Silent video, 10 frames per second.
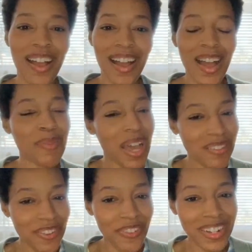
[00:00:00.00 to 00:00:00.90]
I'm kind
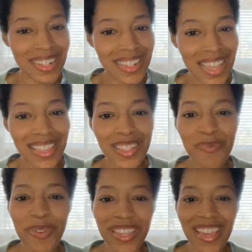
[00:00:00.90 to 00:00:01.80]
of afraid to say this,
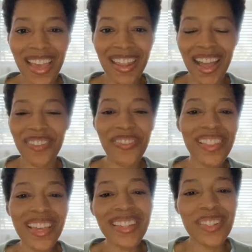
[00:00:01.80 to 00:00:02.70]
but yet I feel
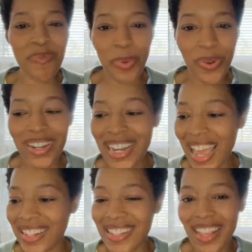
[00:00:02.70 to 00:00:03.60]
like it's important
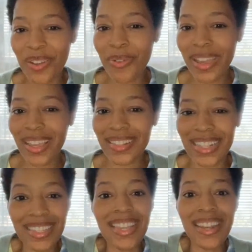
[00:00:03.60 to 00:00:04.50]
and segues,
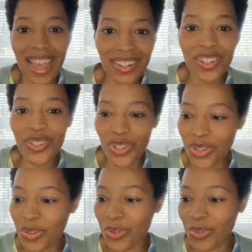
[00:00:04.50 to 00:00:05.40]
it's connected
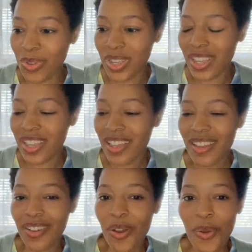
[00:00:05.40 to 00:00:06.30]
to
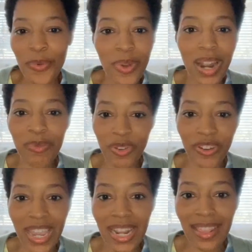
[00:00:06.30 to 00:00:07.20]
what I'm
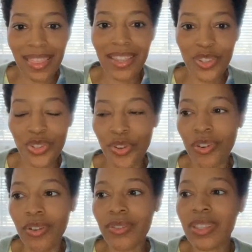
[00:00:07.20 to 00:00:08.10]
creating, these
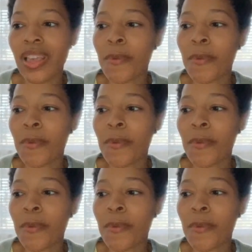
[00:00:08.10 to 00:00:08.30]
journals.